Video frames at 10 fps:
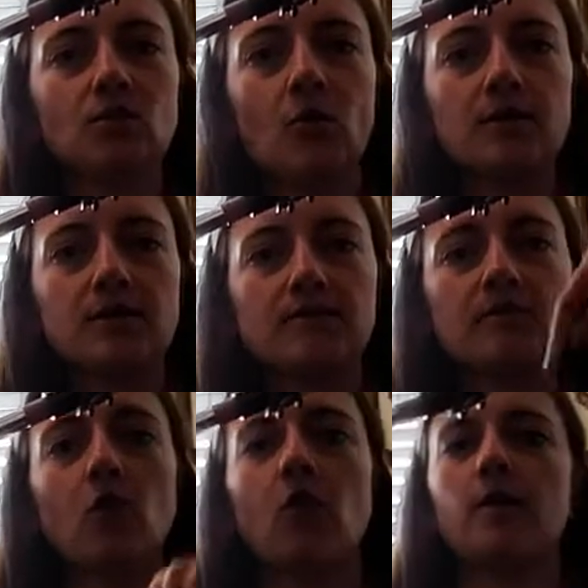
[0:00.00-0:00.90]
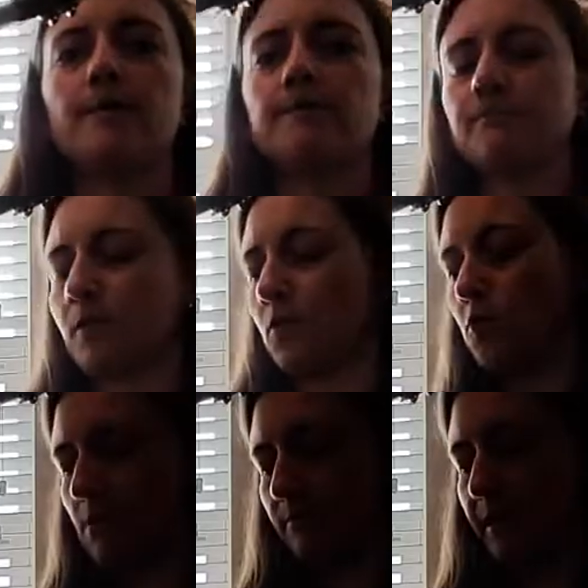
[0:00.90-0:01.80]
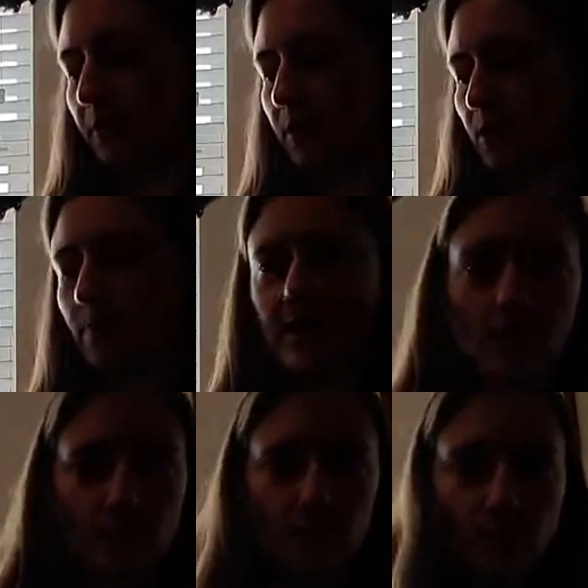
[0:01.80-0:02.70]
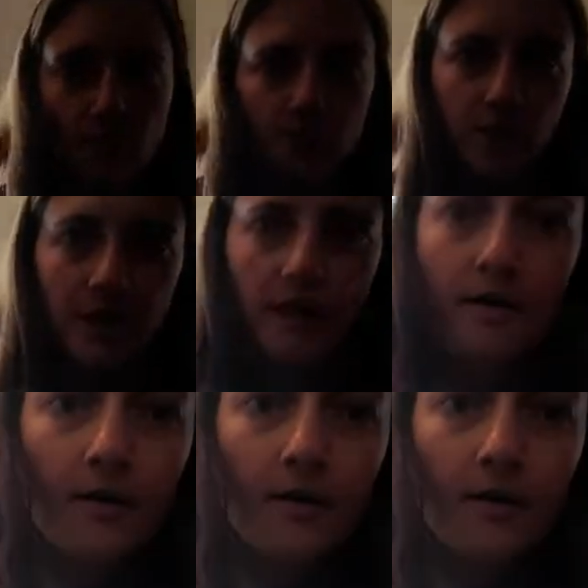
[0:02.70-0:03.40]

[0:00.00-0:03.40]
towards the floor. Cool. Now we're going to go back over to our chair.